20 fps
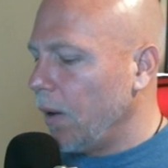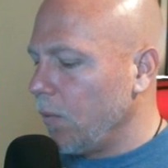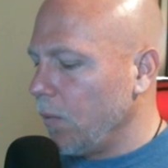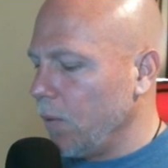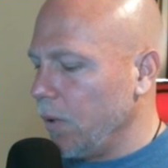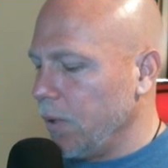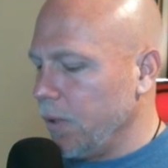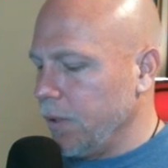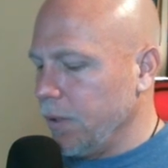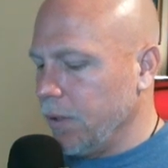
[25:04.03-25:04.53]

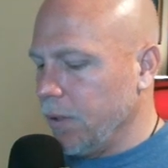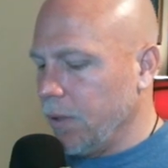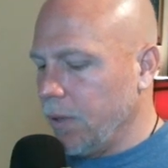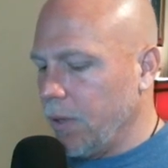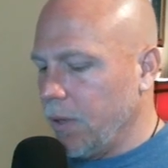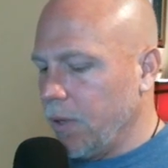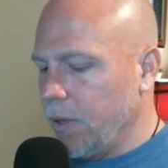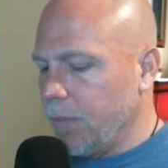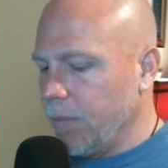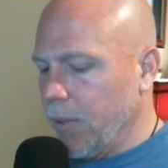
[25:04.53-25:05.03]
one,
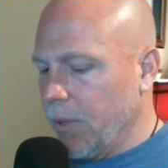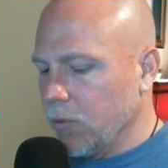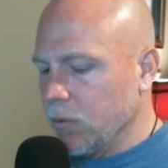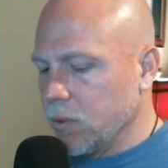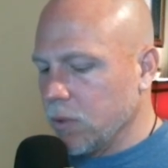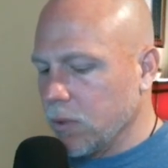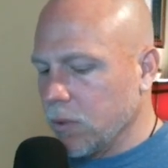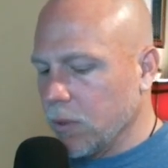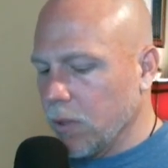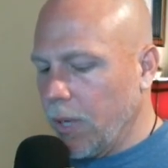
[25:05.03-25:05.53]

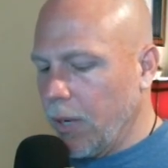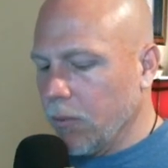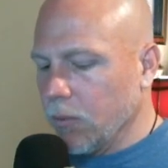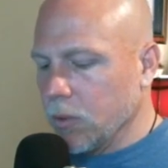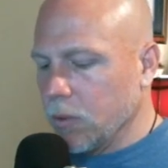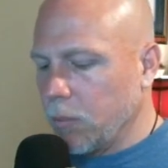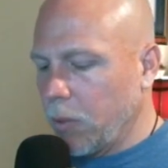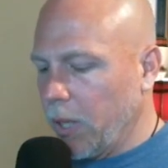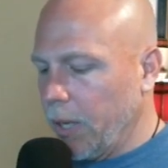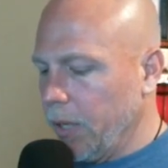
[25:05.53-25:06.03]
I
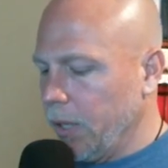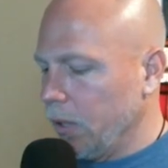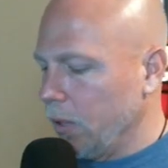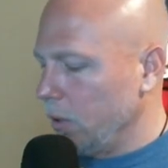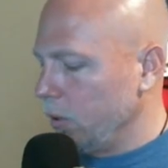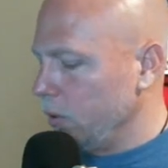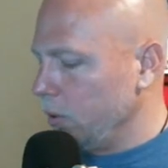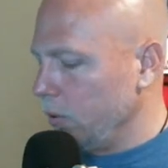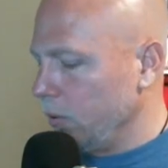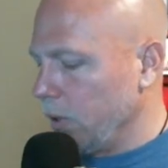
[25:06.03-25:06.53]
was planning
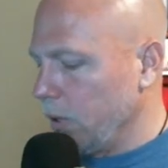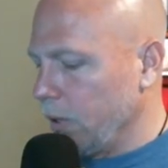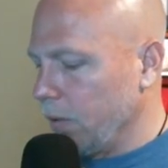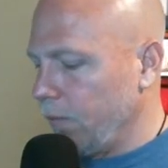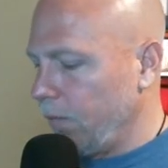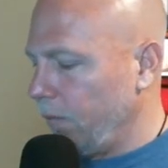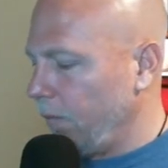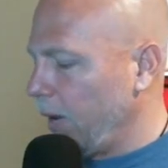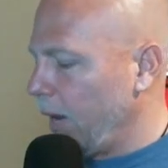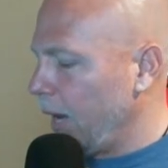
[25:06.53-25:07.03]
on doing a
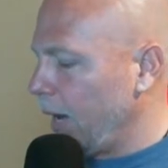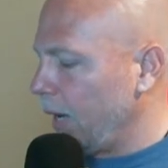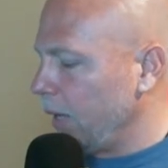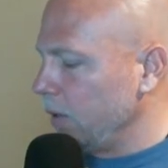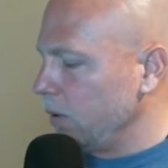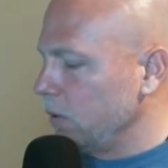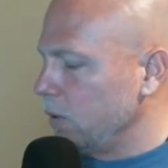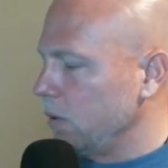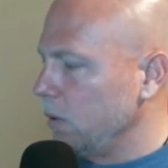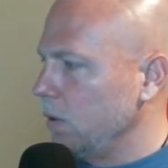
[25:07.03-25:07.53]

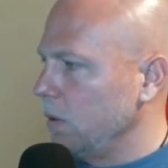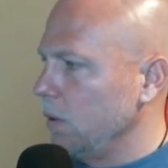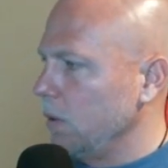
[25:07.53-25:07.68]
fast,